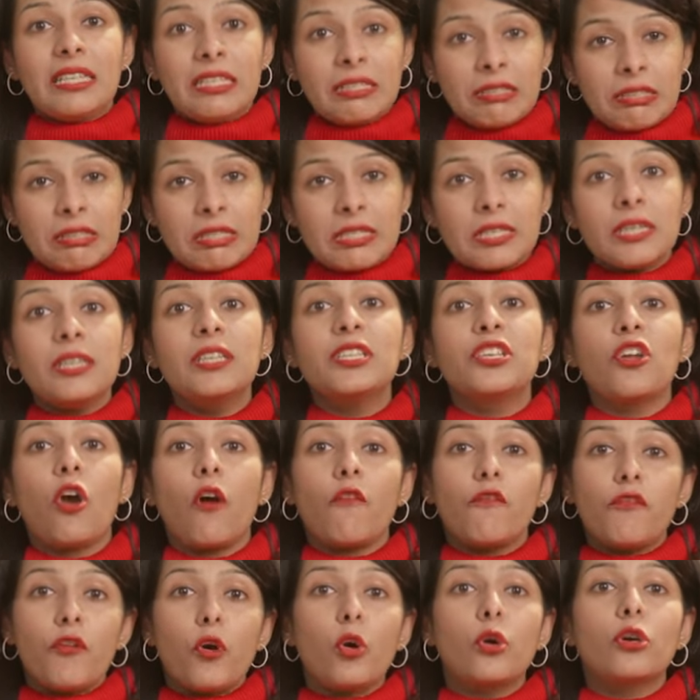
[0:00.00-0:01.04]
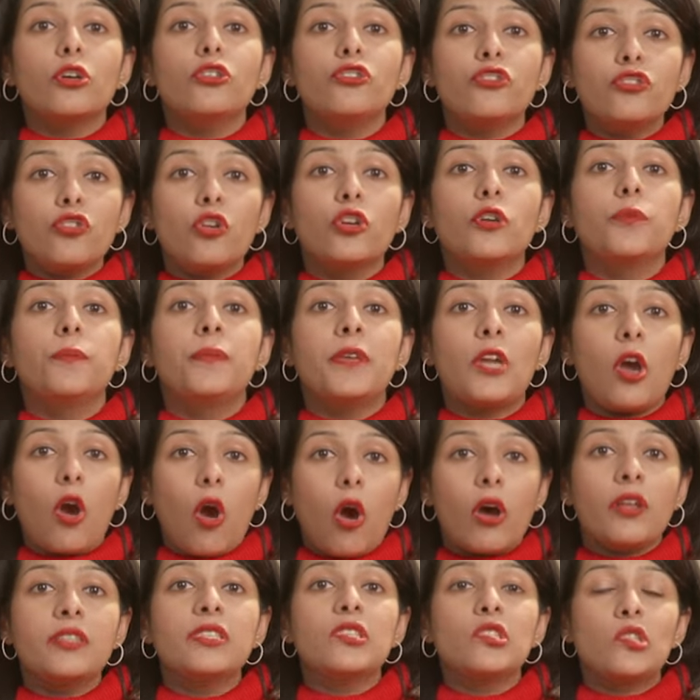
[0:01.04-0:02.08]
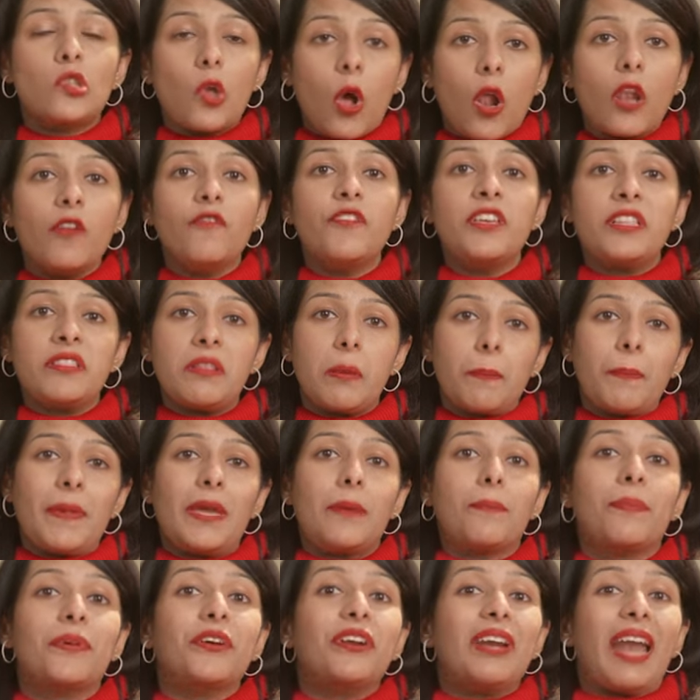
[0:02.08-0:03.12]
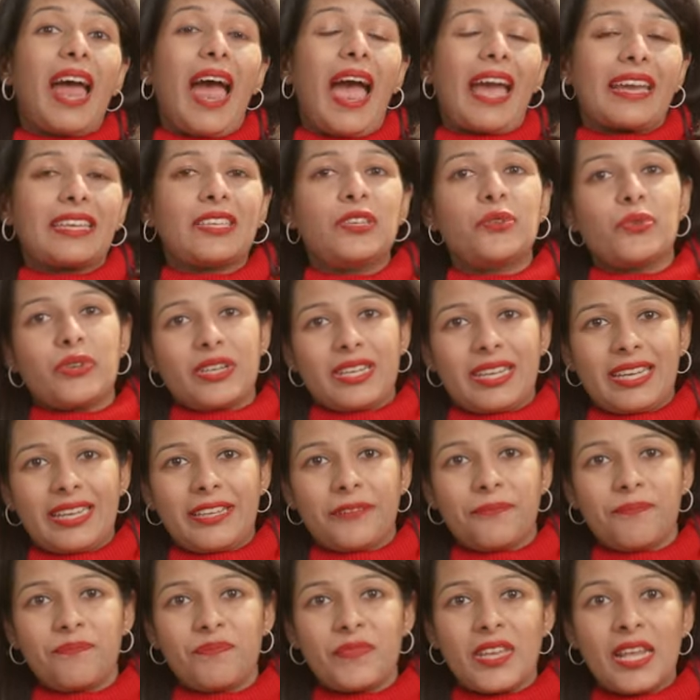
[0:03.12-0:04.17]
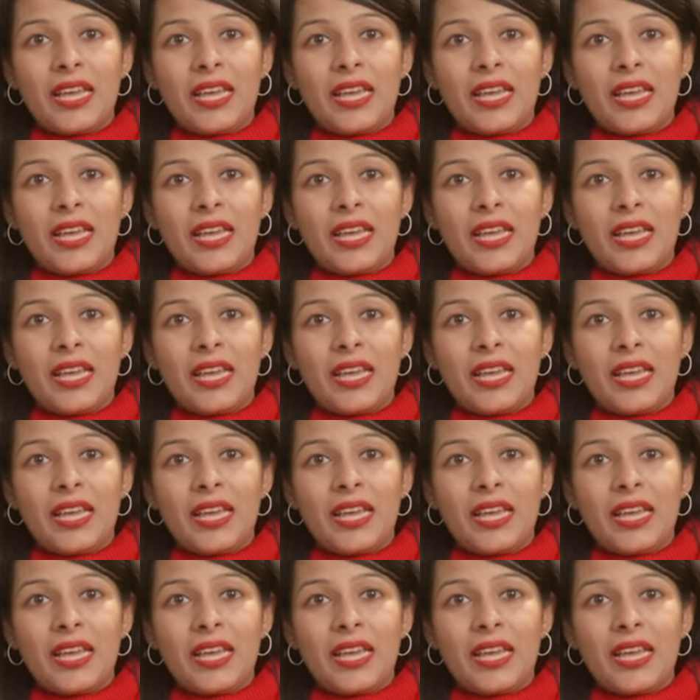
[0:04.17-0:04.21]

Instead, your focus should be on solving the paper accurately.